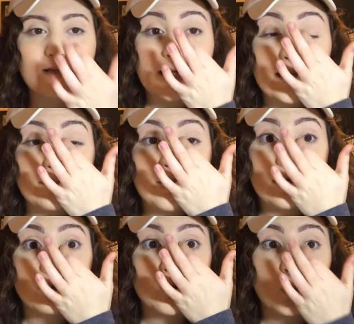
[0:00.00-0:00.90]
like in my
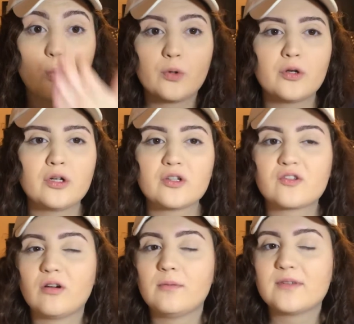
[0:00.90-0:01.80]
inner corner.
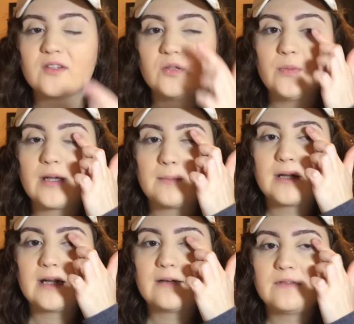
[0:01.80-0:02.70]
So I'm assuming I'm
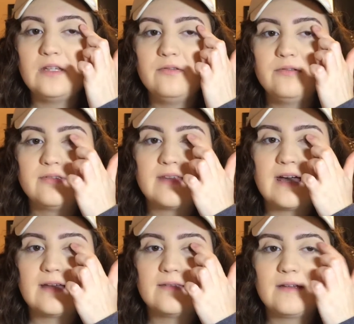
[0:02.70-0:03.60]
gonna have to use
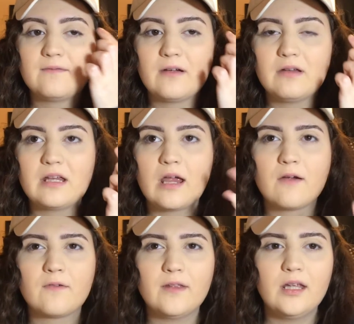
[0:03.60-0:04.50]
that like very
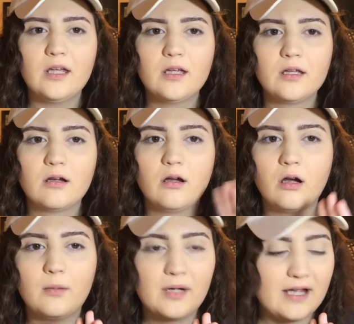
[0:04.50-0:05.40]
carefully
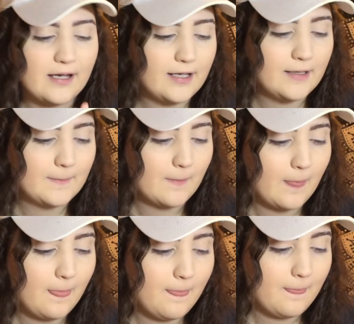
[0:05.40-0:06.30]
on my eye.
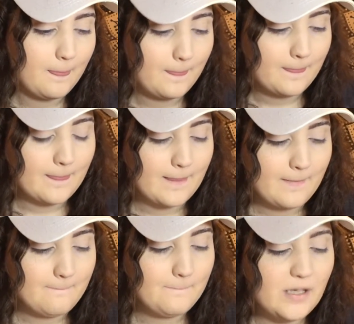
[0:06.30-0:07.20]

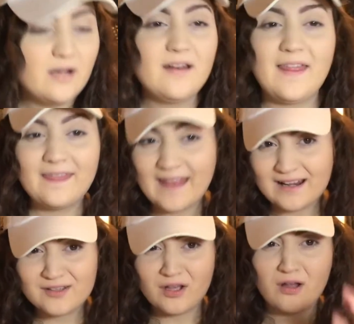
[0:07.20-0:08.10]
But that
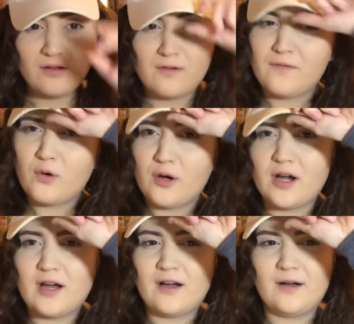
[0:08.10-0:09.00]
is all for